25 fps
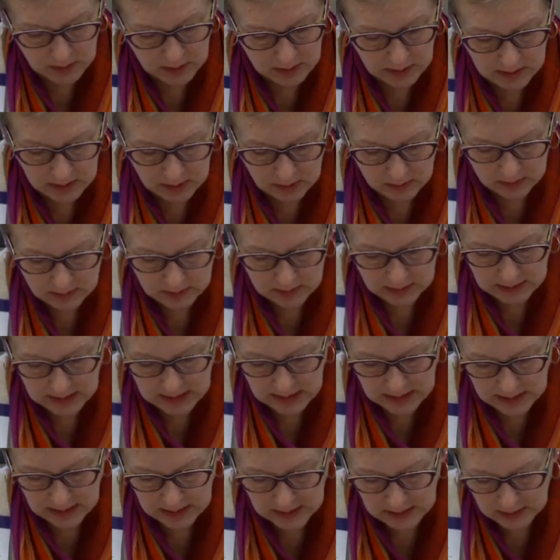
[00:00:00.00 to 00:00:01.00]
are here
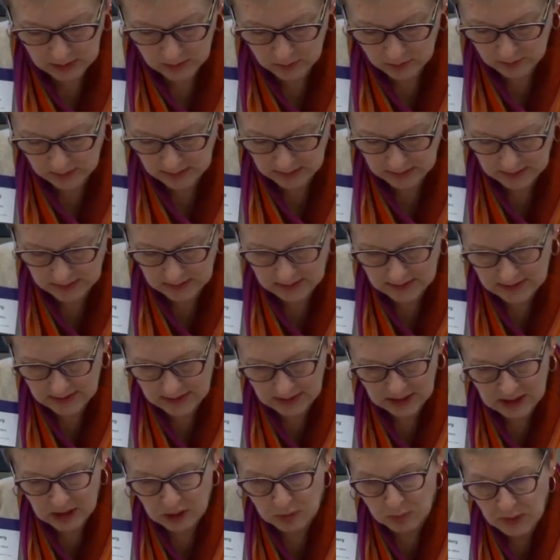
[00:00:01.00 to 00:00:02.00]
today in doing this,
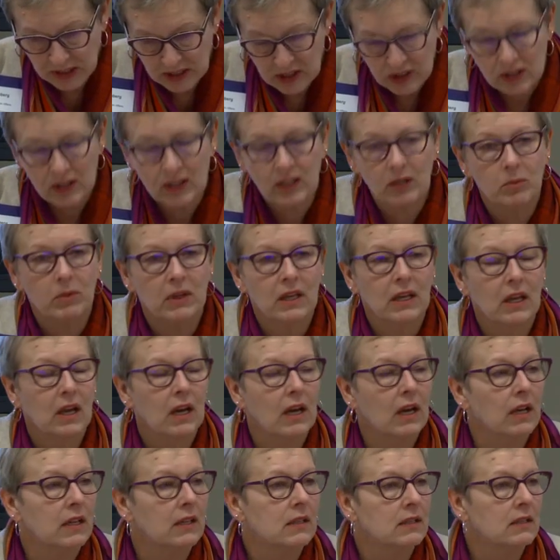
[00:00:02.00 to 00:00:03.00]
especially
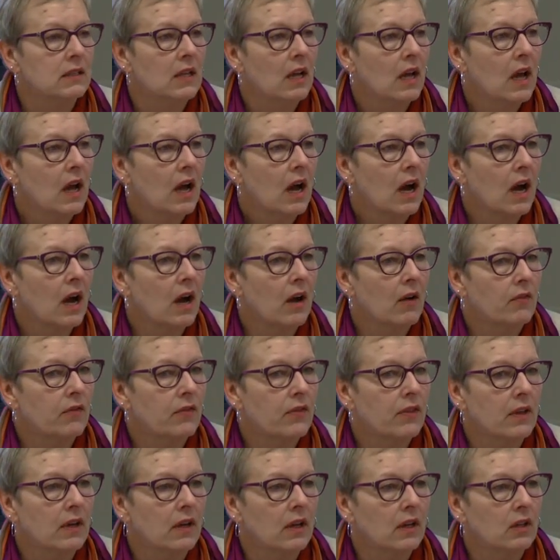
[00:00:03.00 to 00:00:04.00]
because of
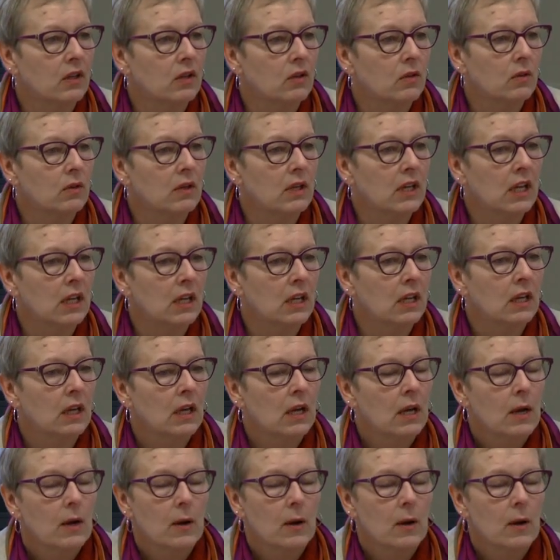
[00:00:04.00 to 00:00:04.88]
the unique